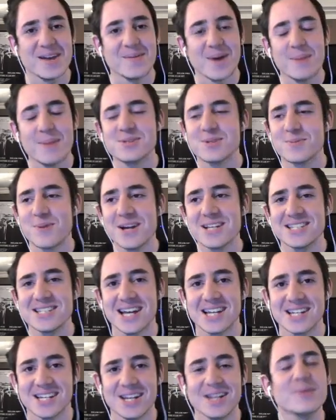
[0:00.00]
I'm surprised that
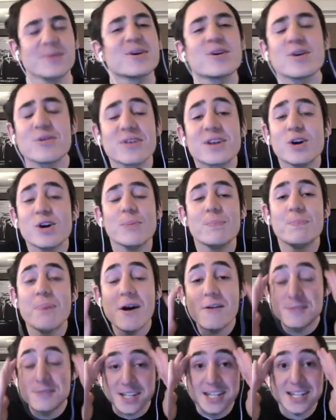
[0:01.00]
they got a
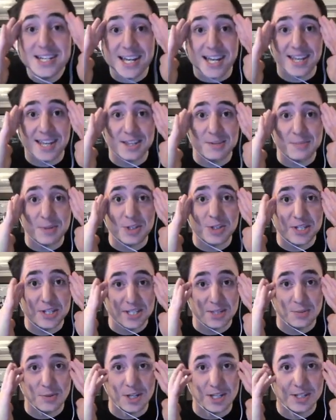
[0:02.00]
buff, didn't it, in the most
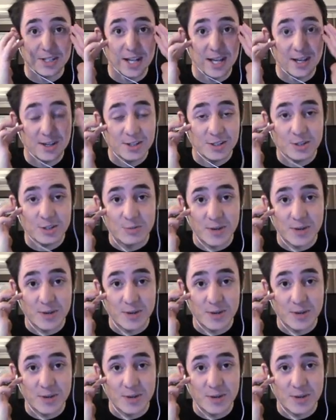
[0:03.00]
recent one? Like, because the range